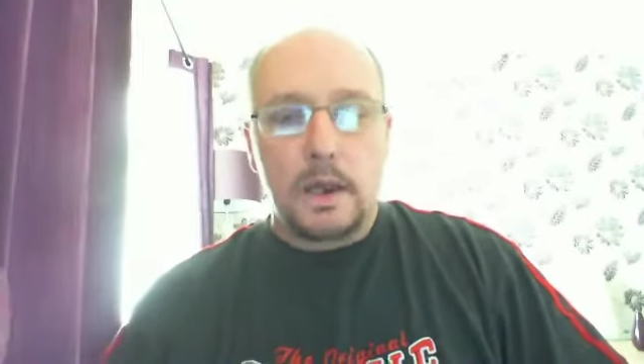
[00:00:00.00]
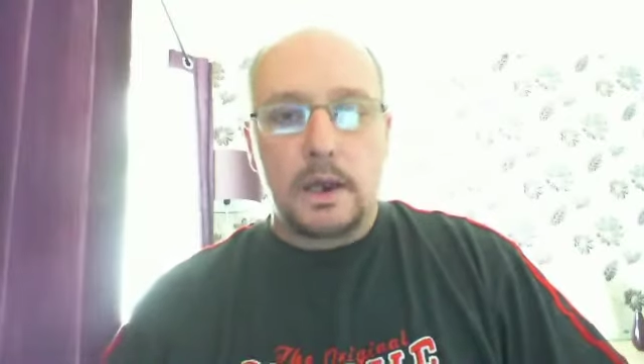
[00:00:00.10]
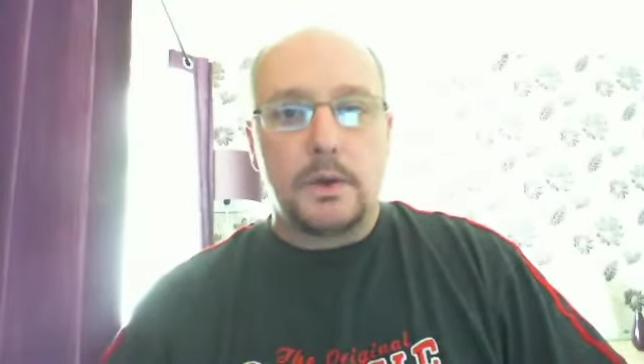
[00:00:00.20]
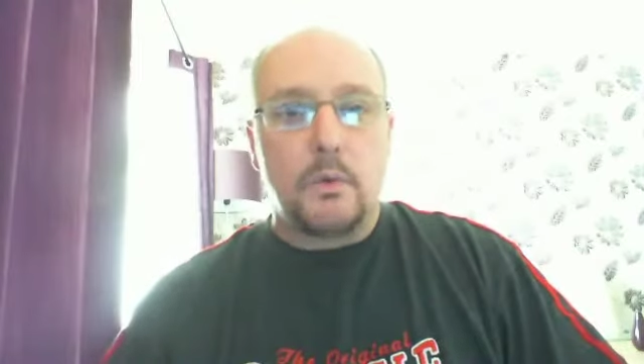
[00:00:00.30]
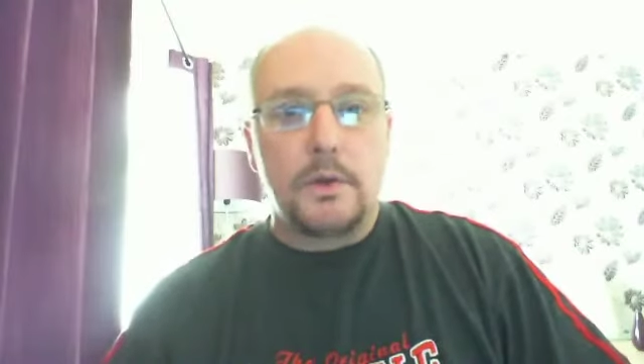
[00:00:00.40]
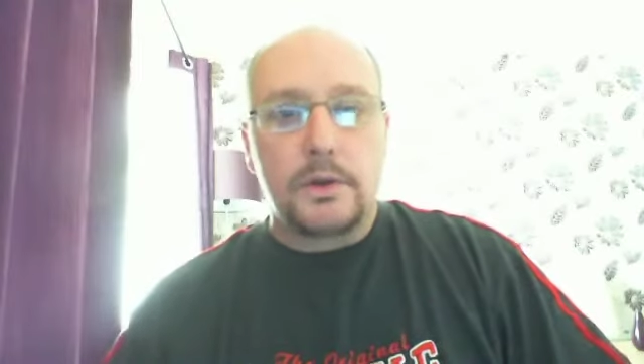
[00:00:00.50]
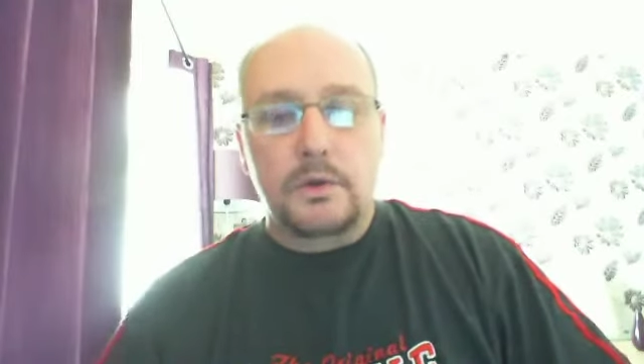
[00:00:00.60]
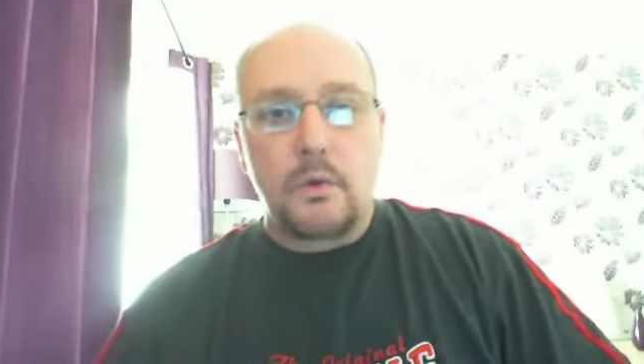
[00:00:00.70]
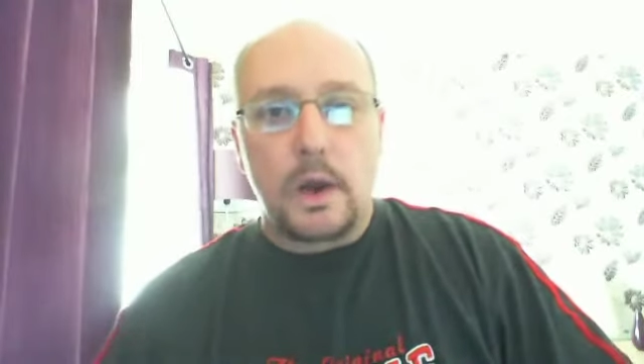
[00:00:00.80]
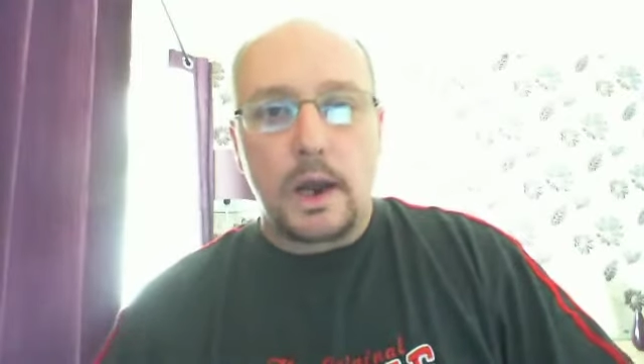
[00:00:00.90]
and the one that's
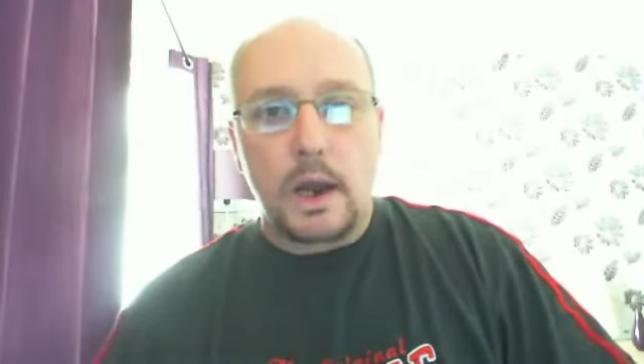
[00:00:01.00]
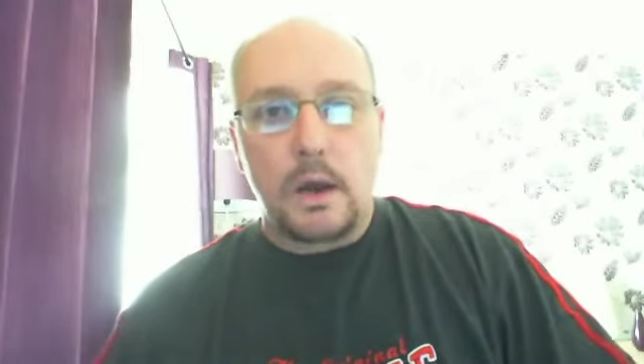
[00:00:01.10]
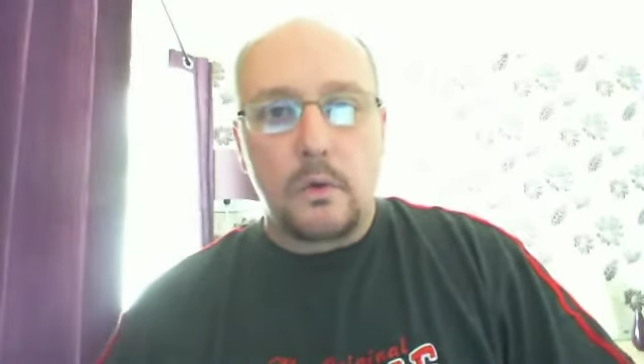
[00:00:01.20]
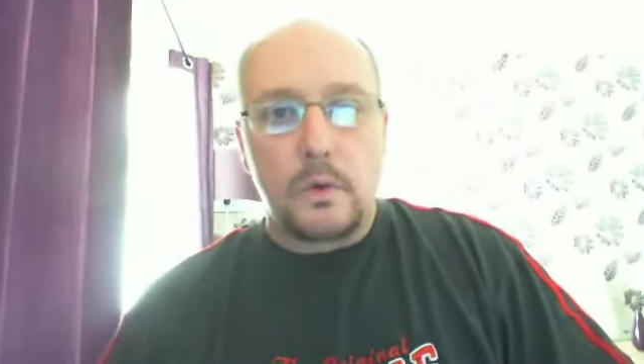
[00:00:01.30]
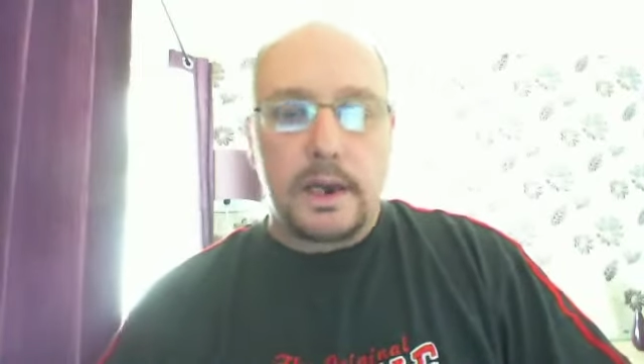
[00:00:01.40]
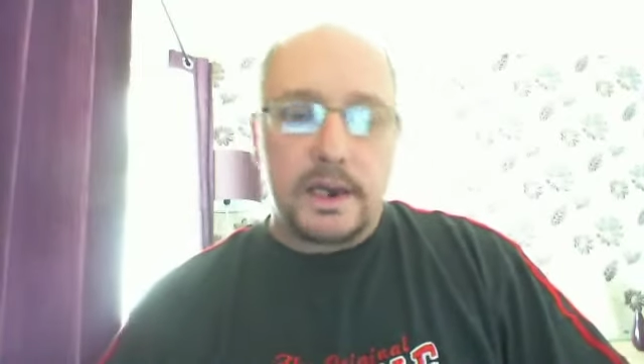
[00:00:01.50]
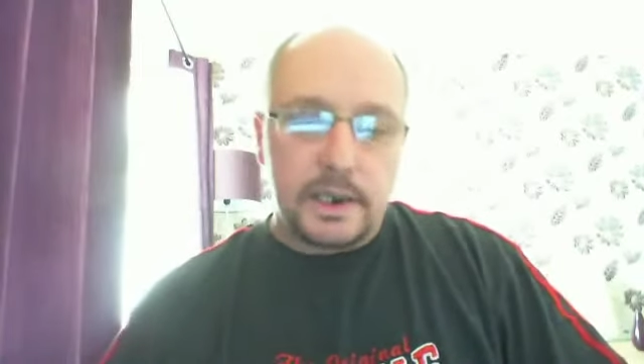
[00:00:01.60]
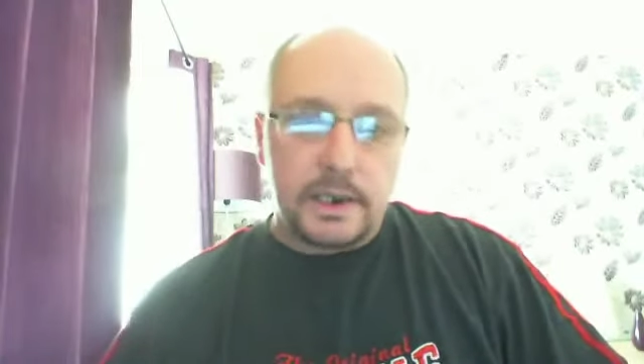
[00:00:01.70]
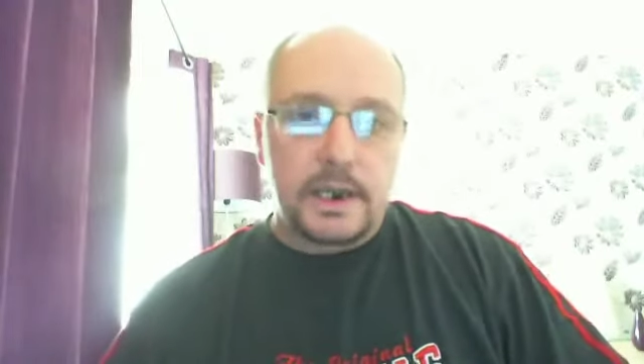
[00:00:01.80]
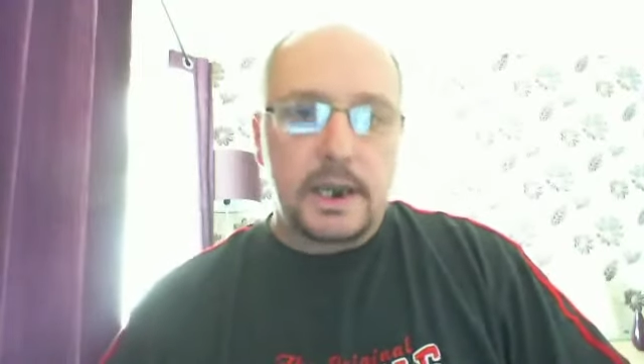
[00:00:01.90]
quite low is
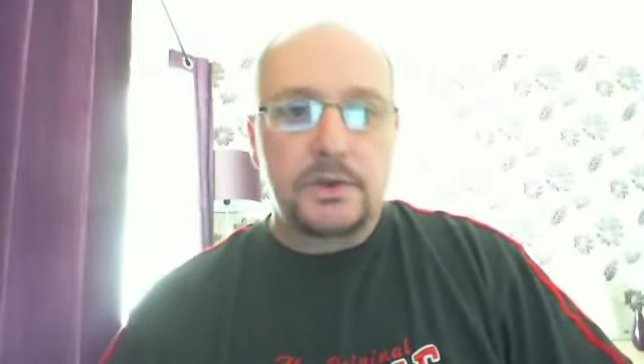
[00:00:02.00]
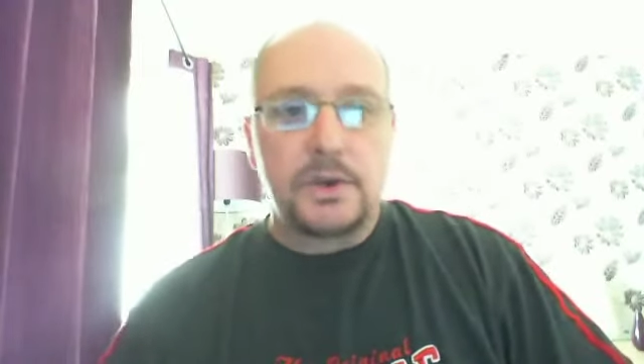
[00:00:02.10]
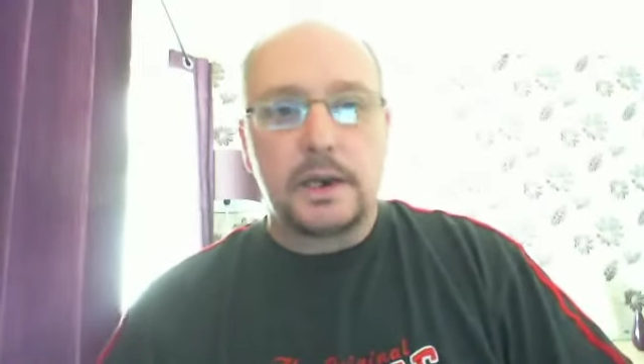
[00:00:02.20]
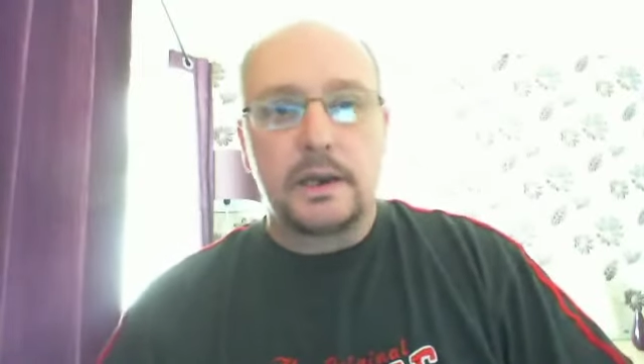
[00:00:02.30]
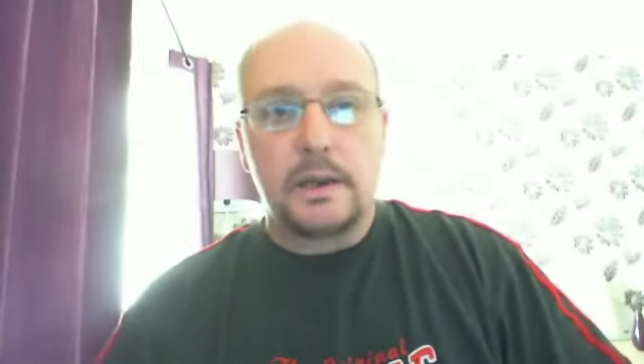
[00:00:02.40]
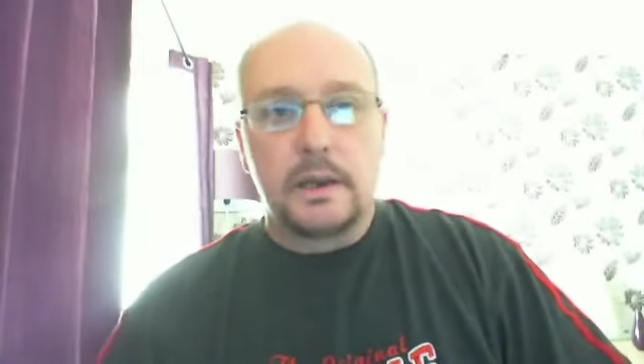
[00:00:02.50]
in the kitchen,